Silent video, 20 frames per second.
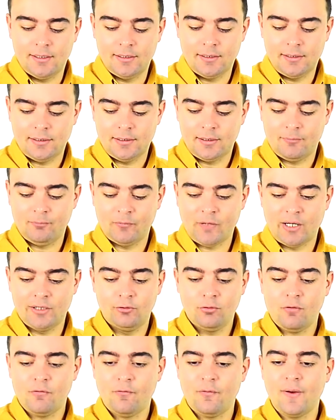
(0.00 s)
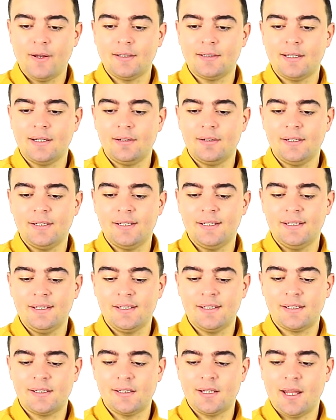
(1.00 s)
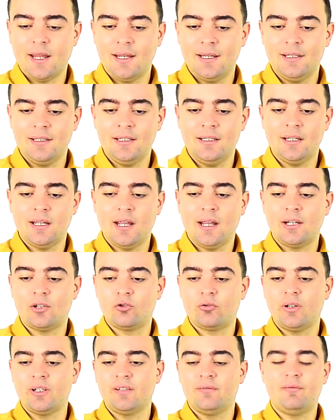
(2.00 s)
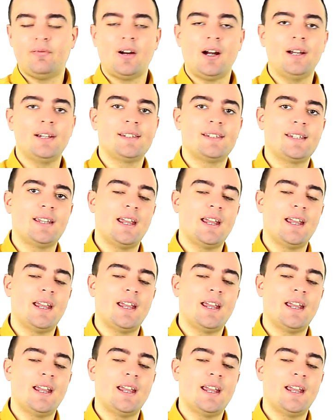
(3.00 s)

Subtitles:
I don't think there is any Android device